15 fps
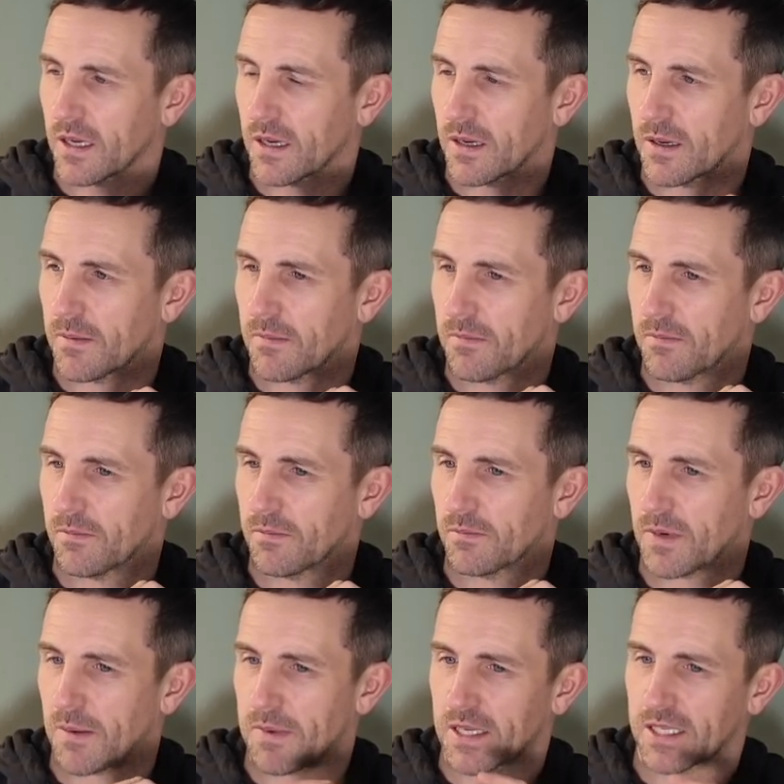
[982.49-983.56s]
but
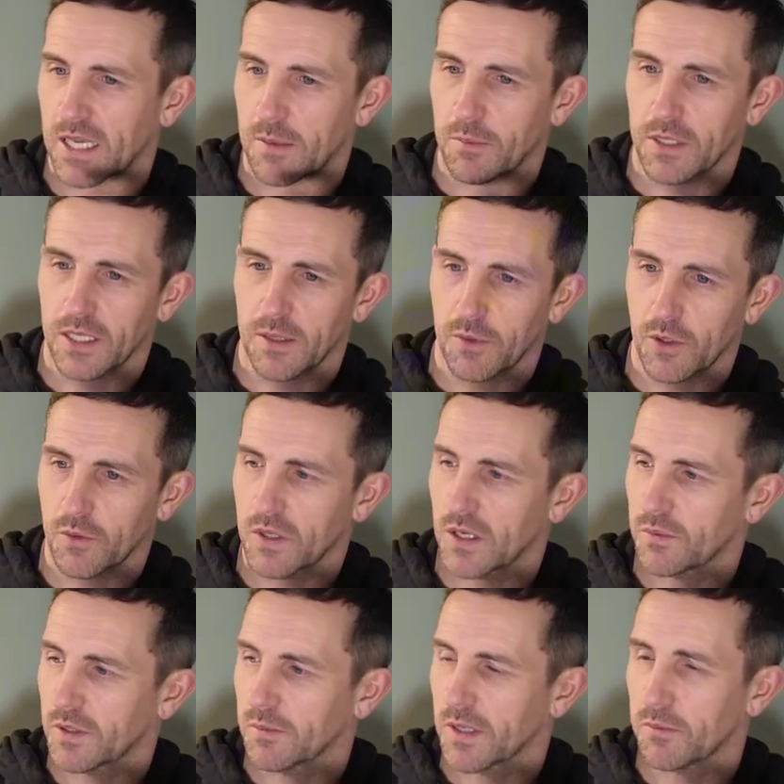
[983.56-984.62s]
I might need to play about with it a
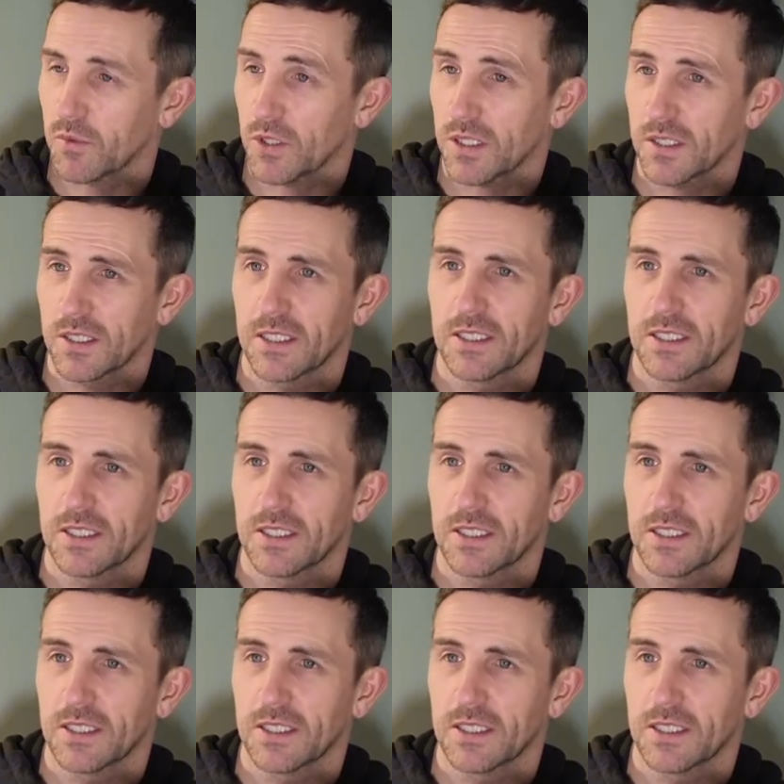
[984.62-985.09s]
wee bit more.